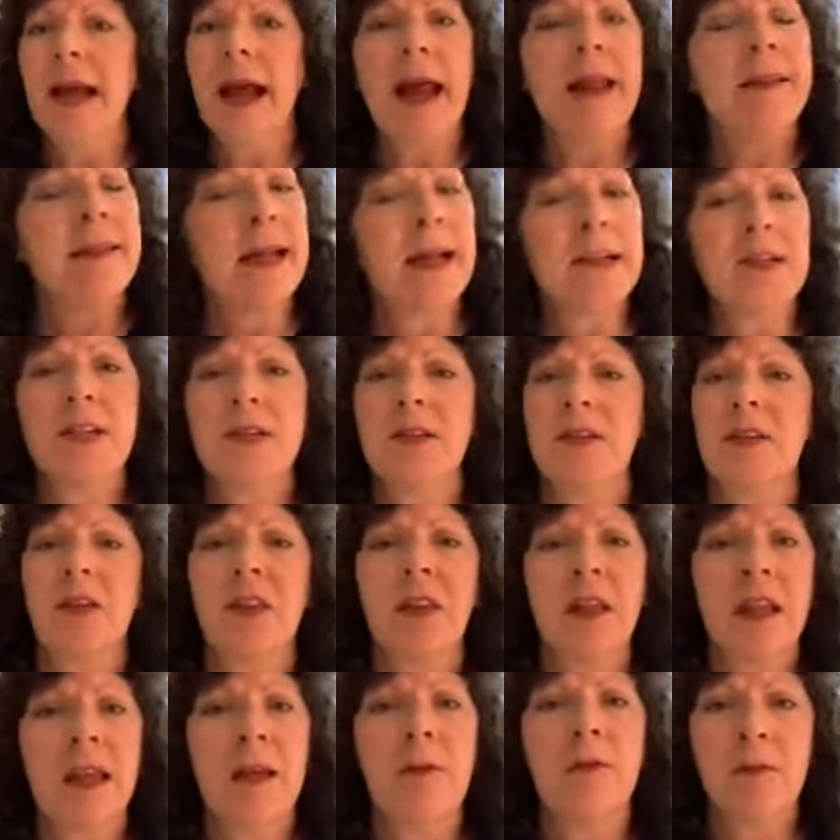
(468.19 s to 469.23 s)
And that's just the
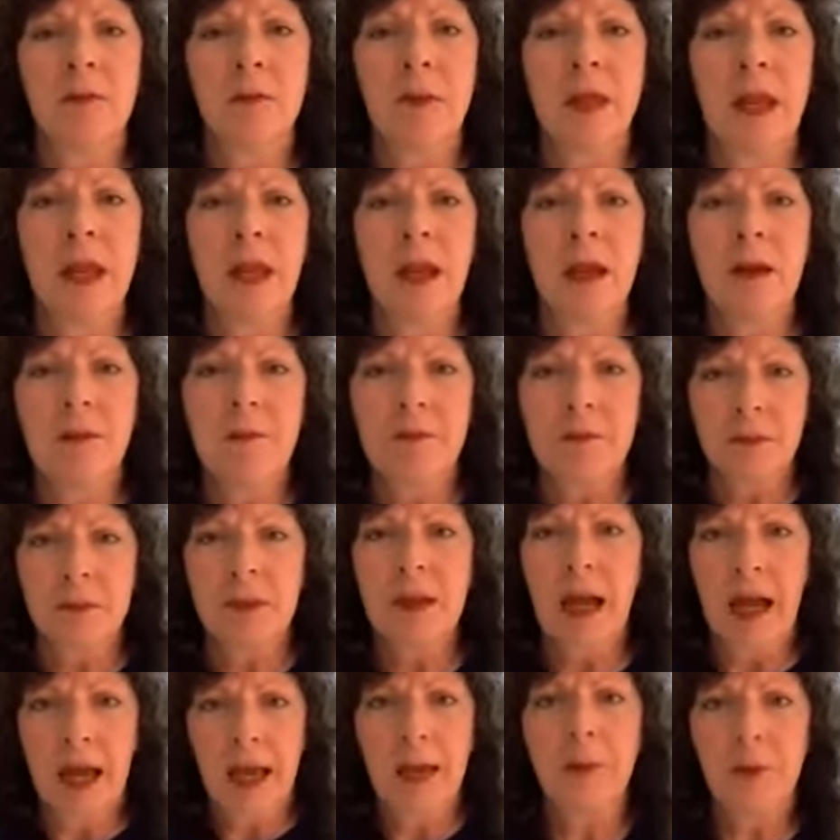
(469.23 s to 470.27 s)
thing with me.
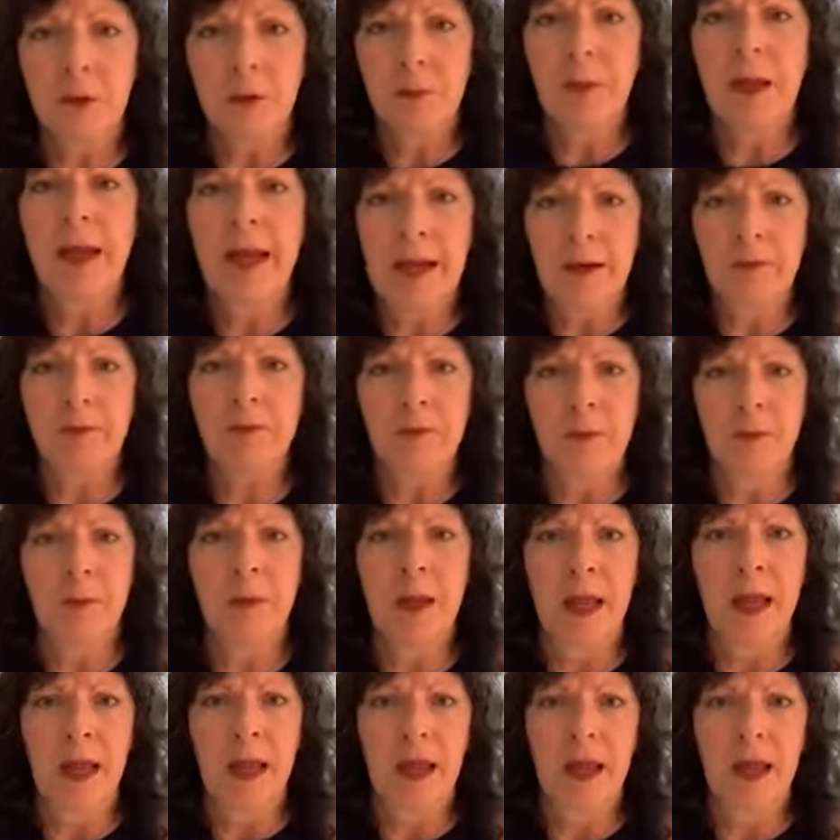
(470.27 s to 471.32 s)
I paint for me.